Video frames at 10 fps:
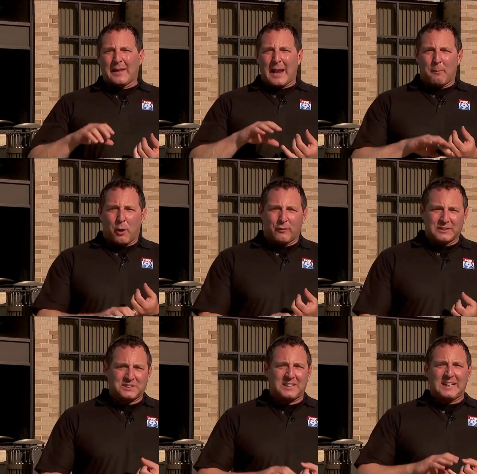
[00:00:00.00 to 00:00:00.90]
get them
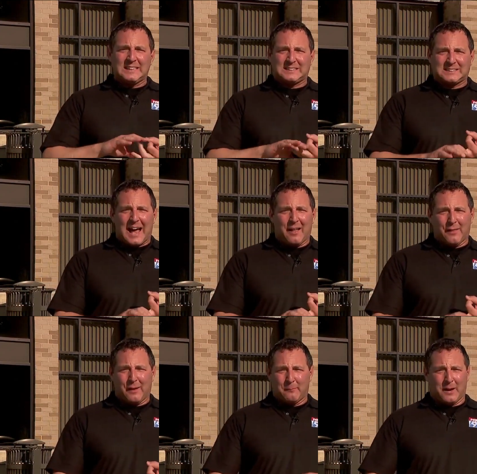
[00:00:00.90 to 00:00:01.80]
overseas, sell
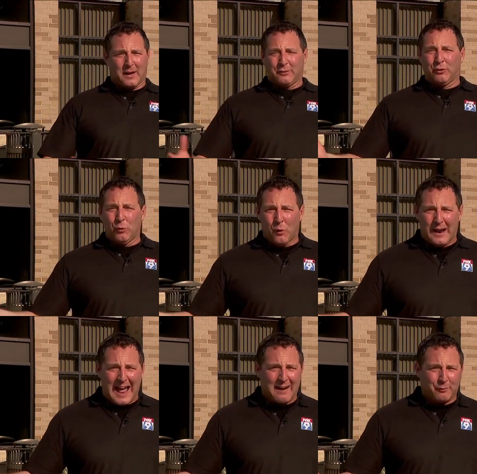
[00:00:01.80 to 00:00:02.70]
them, uh, do
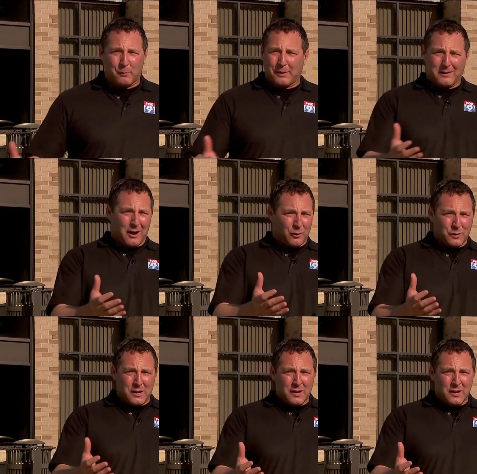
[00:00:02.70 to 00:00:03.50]
whatever. But no,